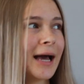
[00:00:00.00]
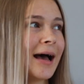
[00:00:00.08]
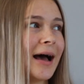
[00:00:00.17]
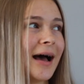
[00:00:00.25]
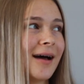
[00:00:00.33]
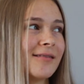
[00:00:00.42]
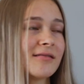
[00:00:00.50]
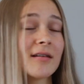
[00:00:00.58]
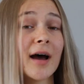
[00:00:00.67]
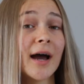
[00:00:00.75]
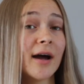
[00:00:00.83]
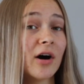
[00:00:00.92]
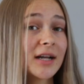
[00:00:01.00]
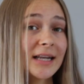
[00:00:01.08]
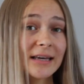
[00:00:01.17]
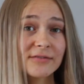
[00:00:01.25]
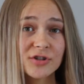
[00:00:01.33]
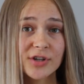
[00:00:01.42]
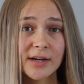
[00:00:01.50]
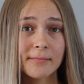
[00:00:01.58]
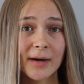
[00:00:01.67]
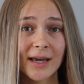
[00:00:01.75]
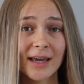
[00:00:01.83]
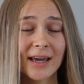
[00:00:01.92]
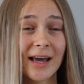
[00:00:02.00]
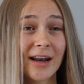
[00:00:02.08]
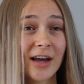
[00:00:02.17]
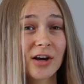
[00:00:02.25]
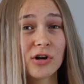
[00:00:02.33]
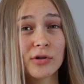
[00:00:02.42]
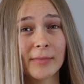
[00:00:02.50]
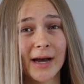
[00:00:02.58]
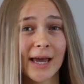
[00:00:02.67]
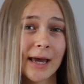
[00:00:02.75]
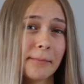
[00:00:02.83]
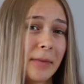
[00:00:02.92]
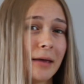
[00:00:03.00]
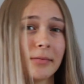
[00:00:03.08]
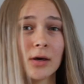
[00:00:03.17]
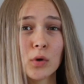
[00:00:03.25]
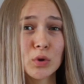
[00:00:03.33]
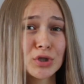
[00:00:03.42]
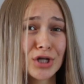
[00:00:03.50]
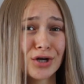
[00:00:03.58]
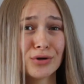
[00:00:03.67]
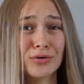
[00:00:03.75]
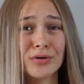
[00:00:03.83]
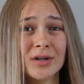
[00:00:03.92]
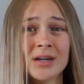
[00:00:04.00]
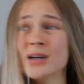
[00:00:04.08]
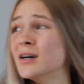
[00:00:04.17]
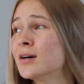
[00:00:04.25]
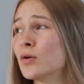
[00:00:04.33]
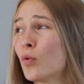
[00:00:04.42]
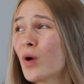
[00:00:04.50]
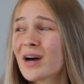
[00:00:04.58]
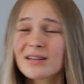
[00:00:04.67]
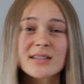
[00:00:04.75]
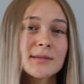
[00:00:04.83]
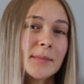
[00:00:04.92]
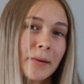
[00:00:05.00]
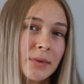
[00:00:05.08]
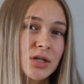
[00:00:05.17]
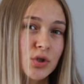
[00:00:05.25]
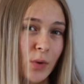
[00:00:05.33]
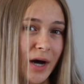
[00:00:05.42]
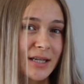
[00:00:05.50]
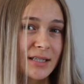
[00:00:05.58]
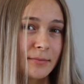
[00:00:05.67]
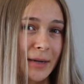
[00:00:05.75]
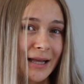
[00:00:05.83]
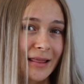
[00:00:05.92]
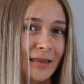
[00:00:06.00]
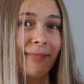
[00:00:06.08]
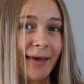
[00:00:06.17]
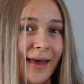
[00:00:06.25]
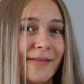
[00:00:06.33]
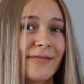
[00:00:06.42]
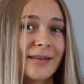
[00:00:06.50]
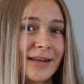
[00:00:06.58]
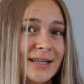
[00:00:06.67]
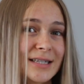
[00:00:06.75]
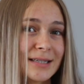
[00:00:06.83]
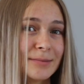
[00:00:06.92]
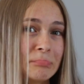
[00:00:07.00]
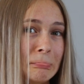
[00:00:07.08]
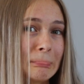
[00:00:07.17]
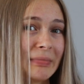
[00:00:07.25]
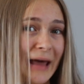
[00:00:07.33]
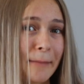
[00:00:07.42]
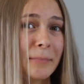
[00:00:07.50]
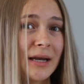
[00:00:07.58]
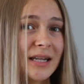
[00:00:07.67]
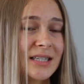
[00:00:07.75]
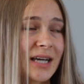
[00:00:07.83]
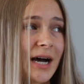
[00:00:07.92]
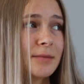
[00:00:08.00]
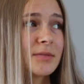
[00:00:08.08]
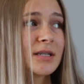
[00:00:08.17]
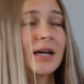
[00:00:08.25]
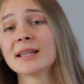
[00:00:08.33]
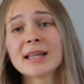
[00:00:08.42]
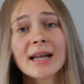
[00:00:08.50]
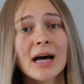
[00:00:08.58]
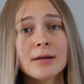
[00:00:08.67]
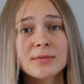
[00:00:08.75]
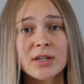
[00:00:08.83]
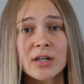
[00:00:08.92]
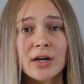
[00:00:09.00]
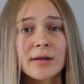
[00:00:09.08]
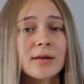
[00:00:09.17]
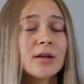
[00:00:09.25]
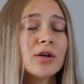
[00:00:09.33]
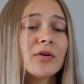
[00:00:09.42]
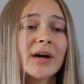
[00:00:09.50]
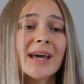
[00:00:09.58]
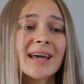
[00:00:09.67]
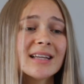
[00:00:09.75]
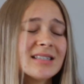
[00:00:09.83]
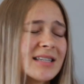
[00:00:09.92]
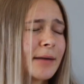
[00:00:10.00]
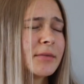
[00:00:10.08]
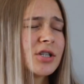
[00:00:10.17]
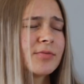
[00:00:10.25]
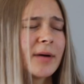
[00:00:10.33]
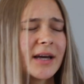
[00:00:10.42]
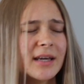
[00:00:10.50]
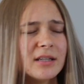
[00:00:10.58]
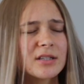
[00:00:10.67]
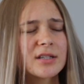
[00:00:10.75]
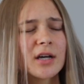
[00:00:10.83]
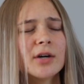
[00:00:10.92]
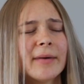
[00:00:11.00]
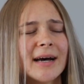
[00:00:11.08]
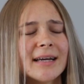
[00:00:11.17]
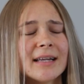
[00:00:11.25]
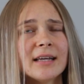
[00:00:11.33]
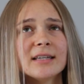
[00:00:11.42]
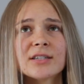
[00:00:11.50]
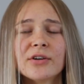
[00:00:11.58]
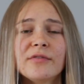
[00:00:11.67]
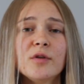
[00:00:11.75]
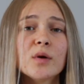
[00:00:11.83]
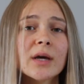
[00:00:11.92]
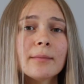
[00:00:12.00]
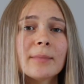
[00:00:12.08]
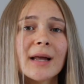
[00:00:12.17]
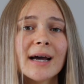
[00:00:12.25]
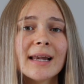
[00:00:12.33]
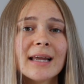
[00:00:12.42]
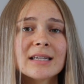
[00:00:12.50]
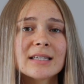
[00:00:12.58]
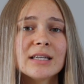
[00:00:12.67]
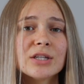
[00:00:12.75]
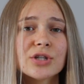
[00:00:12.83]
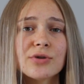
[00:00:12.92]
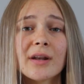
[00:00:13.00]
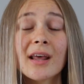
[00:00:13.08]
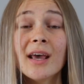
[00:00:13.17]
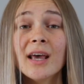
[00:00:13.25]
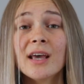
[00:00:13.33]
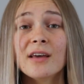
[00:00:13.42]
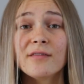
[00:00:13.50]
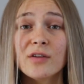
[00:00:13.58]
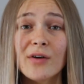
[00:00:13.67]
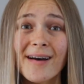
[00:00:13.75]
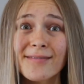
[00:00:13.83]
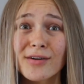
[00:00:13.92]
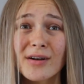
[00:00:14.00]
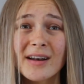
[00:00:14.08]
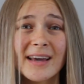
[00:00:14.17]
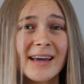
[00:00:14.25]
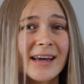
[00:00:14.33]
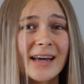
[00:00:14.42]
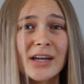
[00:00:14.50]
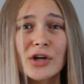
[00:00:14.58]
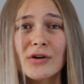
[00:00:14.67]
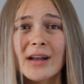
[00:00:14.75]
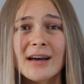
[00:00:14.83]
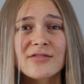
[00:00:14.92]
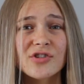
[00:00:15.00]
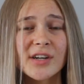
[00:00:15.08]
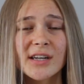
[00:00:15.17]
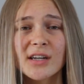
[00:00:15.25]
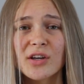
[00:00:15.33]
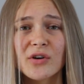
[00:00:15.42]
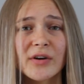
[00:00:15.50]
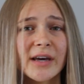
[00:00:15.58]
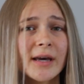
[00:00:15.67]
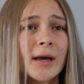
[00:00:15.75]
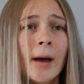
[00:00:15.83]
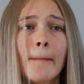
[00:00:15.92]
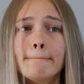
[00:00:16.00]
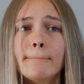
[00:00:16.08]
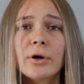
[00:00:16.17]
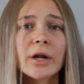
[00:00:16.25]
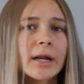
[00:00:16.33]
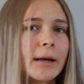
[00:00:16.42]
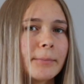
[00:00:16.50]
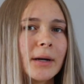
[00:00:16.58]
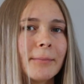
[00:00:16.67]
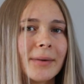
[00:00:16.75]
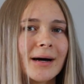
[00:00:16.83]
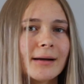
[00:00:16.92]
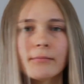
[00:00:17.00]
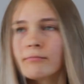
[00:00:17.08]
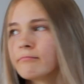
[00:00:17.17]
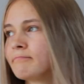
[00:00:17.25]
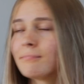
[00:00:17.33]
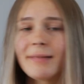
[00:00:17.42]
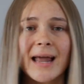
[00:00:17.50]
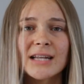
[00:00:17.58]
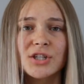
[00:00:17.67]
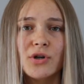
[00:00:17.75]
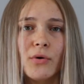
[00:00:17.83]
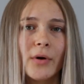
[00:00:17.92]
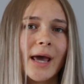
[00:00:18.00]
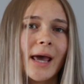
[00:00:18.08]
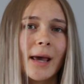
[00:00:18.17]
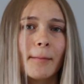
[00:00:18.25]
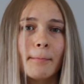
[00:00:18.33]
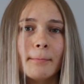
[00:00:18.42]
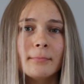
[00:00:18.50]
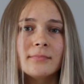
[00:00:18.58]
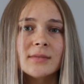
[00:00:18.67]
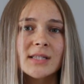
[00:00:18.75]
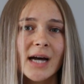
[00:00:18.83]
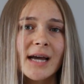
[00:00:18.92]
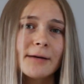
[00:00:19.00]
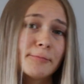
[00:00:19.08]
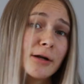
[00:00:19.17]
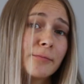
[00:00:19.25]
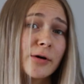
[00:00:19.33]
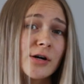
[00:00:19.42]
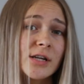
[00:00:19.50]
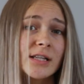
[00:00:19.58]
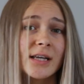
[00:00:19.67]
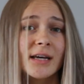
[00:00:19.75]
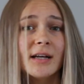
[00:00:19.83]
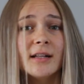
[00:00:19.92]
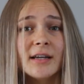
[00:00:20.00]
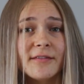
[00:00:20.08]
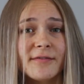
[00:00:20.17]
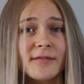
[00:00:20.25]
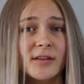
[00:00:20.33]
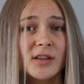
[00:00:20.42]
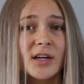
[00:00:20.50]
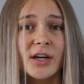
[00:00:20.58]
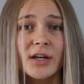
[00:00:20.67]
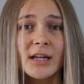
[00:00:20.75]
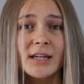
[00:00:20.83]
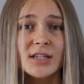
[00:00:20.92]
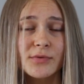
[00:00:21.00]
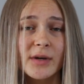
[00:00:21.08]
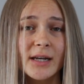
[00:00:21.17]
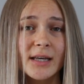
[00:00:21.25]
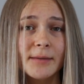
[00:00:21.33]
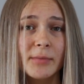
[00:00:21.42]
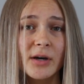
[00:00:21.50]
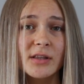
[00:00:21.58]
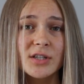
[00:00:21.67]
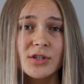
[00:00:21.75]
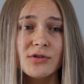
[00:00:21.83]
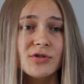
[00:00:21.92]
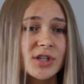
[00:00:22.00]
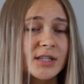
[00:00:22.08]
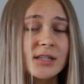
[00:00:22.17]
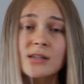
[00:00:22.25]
and I hardly ever straighten my hair, and I curl my hair maybe also once, maybe twice a month, if it is that many times. That helps a lot. Your hair gets damaged by heat so badly, so if you can apply less heat, do it. If you have curly hair and you love straightening your hair, put it up in a bun, plait your hair, tie it up in a ponytail. If the curliness really bothers you, just